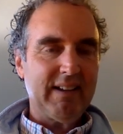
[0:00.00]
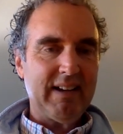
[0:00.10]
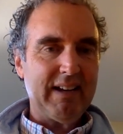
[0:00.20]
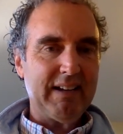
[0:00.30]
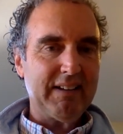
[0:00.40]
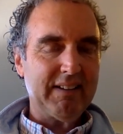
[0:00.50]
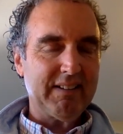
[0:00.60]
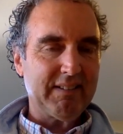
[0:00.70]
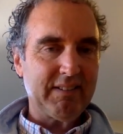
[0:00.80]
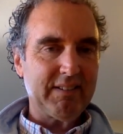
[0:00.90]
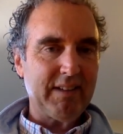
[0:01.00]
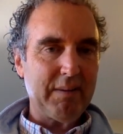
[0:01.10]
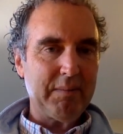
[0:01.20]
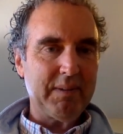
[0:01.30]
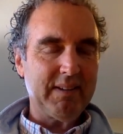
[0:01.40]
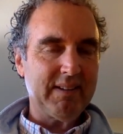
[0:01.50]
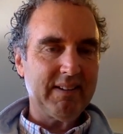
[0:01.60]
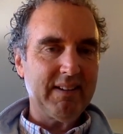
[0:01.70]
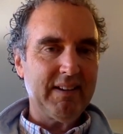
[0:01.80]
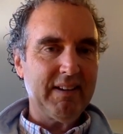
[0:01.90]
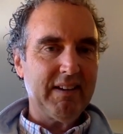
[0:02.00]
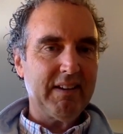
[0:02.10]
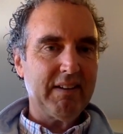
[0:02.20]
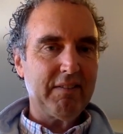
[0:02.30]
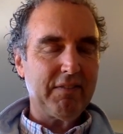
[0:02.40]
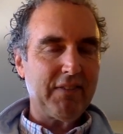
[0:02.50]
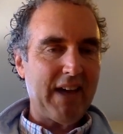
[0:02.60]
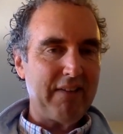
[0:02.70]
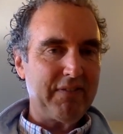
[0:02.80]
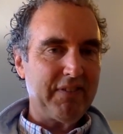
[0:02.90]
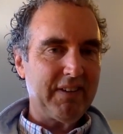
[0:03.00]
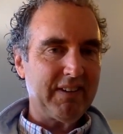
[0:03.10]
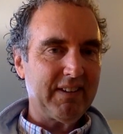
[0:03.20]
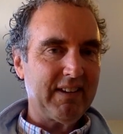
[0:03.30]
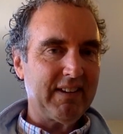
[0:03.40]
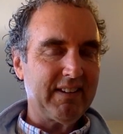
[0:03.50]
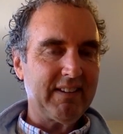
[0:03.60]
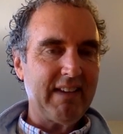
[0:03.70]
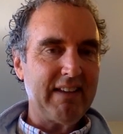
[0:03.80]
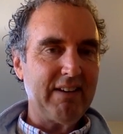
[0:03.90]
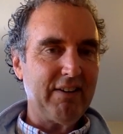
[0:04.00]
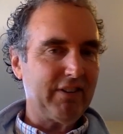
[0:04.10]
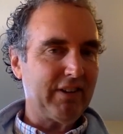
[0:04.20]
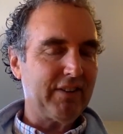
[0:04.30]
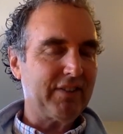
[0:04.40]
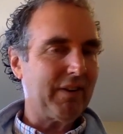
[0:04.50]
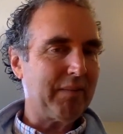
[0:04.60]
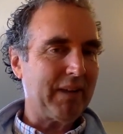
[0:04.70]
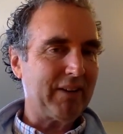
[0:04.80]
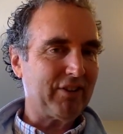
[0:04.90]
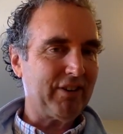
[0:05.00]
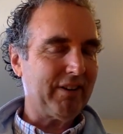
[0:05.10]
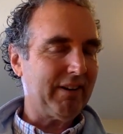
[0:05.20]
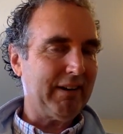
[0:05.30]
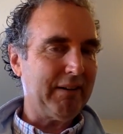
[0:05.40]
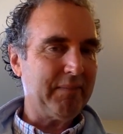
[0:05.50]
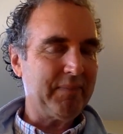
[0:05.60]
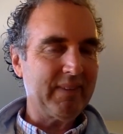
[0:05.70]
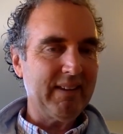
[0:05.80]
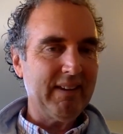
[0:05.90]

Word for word: uh, some five, ten years ago. So I'm not sure. Um,